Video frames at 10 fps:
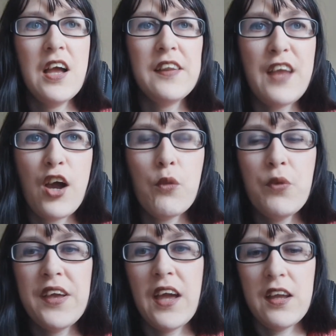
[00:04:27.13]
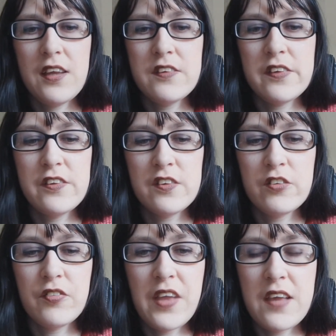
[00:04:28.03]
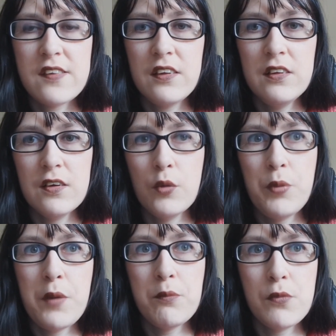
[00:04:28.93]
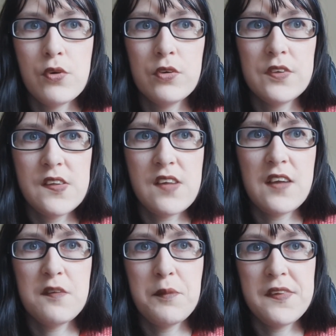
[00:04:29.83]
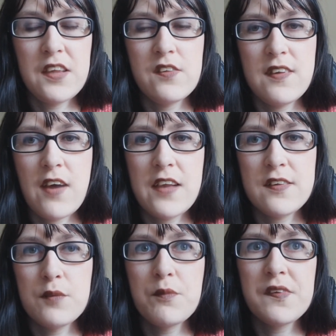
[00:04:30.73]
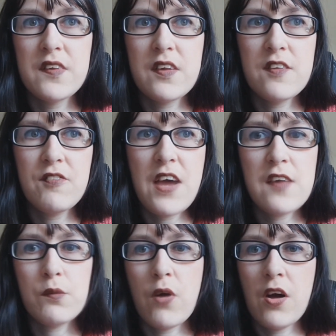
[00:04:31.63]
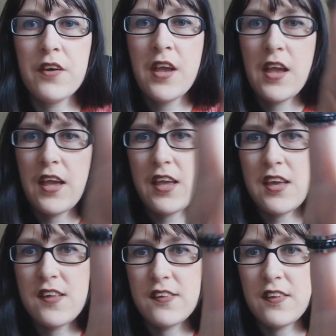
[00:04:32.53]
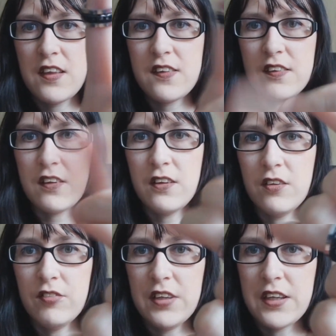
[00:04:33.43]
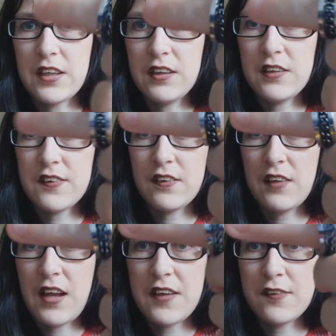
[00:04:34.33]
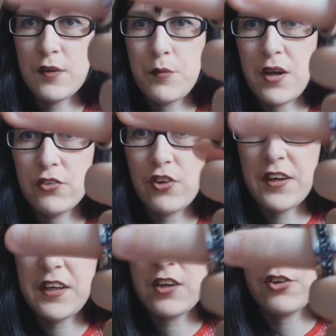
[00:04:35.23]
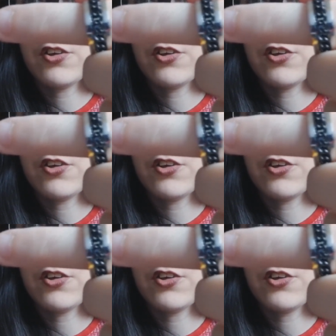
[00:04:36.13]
Now we get into the stuff that is a little bit more designed to be sensory items. The first one is this lovely little item. I'll try and get a